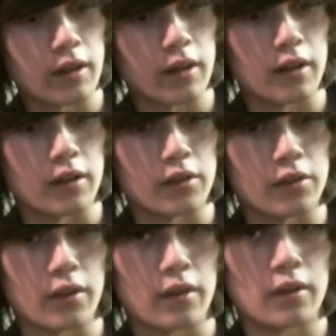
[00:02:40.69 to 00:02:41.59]

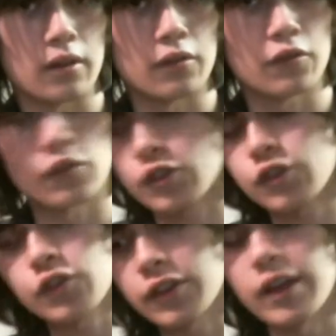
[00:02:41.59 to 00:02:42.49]
is,
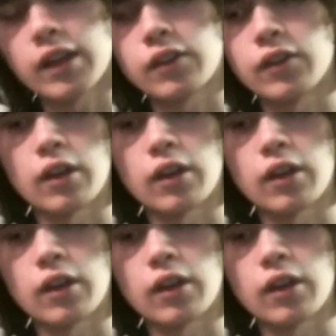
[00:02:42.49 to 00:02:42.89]
just for the sake of it,